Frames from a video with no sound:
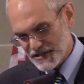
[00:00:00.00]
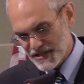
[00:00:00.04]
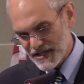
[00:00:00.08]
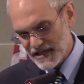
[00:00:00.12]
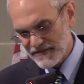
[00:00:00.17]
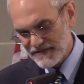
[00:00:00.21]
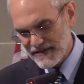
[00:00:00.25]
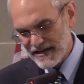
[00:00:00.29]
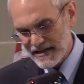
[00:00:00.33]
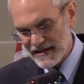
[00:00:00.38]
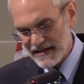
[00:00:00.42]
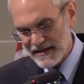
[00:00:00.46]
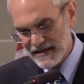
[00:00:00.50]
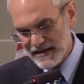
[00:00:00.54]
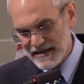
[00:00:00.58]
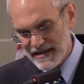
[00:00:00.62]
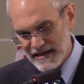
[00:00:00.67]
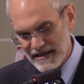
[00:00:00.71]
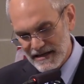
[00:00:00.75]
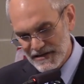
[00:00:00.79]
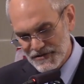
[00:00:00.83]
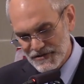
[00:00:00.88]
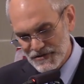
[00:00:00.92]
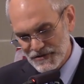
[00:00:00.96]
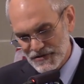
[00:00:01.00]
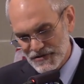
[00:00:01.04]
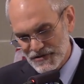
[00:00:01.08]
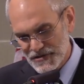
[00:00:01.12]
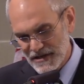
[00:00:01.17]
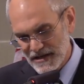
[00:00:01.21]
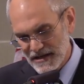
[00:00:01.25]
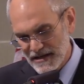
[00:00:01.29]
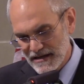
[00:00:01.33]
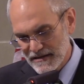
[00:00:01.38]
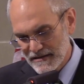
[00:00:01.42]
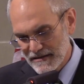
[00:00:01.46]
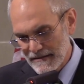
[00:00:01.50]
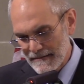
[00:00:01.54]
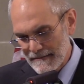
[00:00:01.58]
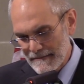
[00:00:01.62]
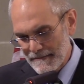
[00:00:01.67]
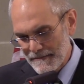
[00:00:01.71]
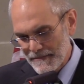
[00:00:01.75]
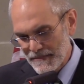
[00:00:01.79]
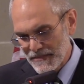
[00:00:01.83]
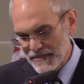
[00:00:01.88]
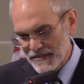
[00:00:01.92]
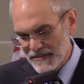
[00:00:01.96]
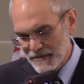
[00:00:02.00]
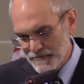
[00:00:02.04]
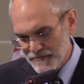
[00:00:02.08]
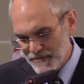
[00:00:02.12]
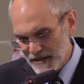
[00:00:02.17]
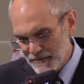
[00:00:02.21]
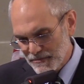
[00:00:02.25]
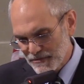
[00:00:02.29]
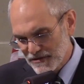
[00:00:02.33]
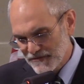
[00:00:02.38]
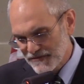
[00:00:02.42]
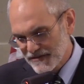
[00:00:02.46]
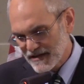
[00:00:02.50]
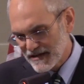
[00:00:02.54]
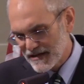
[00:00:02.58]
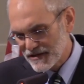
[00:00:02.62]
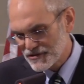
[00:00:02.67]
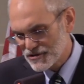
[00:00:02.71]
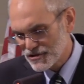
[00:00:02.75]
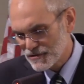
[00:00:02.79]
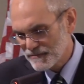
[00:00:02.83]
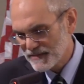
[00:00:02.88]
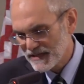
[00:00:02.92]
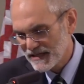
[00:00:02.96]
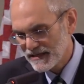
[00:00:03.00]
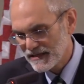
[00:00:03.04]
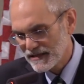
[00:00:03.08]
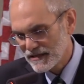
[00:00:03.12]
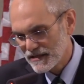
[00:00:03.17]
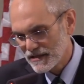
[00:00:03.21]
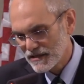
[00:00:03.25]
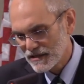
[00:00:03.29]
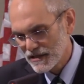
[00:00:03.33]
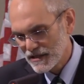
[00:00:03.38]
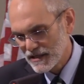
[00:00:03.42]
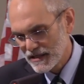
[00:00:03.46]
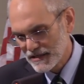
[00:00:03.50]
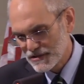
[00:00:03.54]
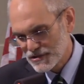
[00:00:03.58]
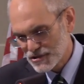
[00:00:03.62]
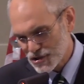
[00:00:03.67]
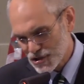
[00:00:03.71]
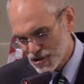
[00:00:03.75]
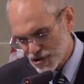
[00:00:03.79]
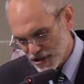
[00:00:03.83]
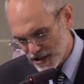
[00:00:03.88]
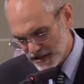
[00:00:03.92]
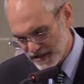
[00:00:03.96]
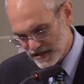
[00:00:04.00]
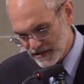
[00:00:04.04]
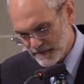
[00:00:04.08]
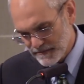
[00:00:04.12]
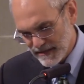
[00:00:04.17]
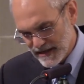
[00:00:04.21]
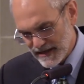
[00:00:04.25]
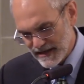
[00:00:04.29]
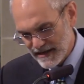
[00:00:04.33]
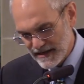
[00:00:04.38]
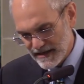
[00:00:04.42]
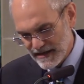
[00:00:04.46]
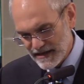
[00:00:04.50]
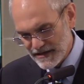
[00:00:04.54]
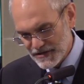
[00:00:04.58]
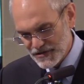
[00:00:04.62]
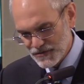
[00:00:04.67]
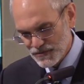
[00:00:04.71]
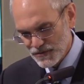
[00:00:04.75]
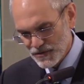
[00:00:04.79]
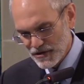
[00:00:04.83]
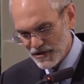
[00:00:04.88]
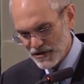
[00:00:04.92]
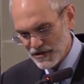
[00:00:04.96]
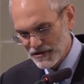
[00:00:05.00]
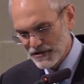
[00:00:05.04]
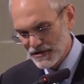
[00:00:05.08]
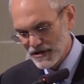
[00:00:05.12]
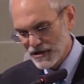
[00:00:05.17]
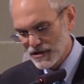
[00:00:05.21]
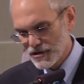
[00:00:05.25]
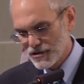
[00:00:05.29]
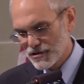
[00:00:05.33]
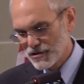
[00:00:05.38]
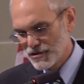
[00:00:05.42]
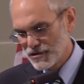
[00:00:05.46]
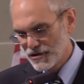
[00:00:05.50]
The Second Vatican Council said the people of God should be instructed by God's word